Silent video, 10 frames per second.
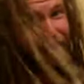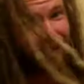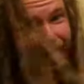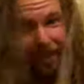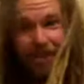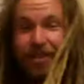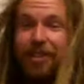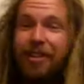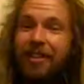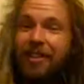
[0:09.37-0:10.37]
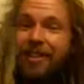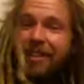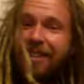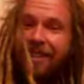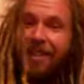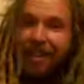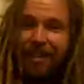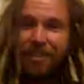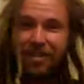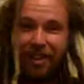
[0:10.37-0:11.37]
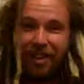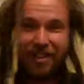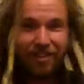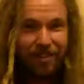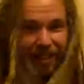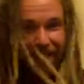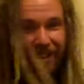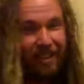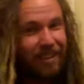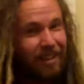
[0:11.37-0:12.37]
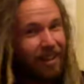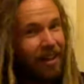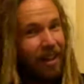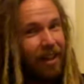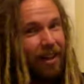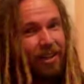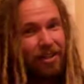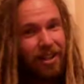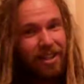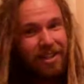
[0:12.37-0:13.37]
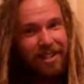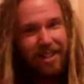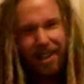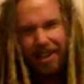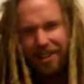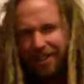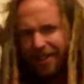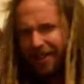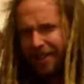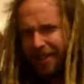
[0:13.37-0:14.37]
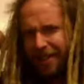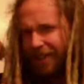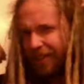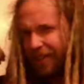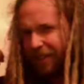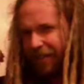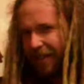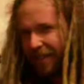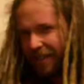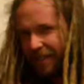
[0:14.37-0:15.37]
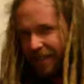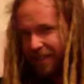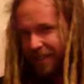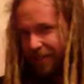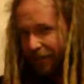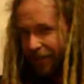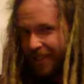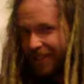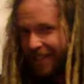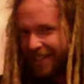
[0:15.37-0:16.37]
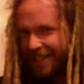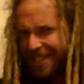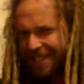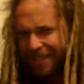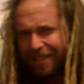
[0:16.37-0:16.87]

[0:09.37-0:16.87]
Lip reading: 4 years old. Dread's swinging. Dread's not entirely fixed. What's this?